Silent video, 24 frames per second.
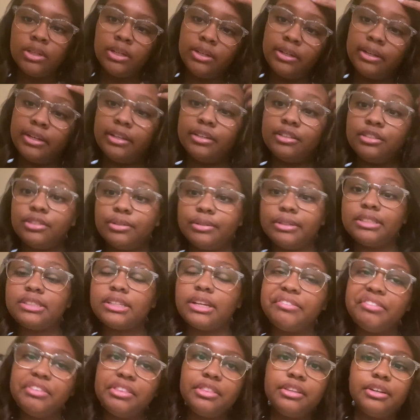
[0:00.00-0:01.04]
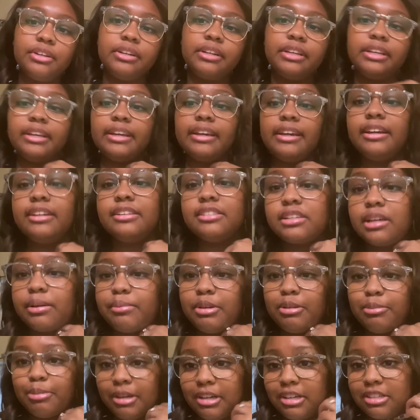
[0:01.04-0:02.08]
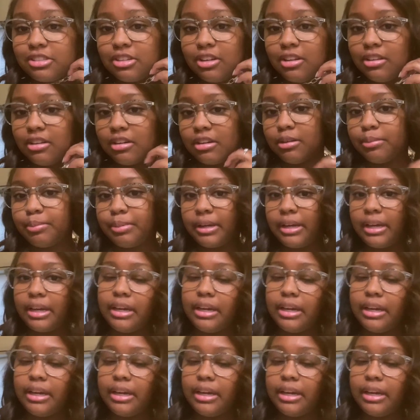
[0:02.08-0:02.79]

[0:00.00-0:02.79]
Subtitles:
Okay, so it's 7:30. Hannah's coming to pick us all up.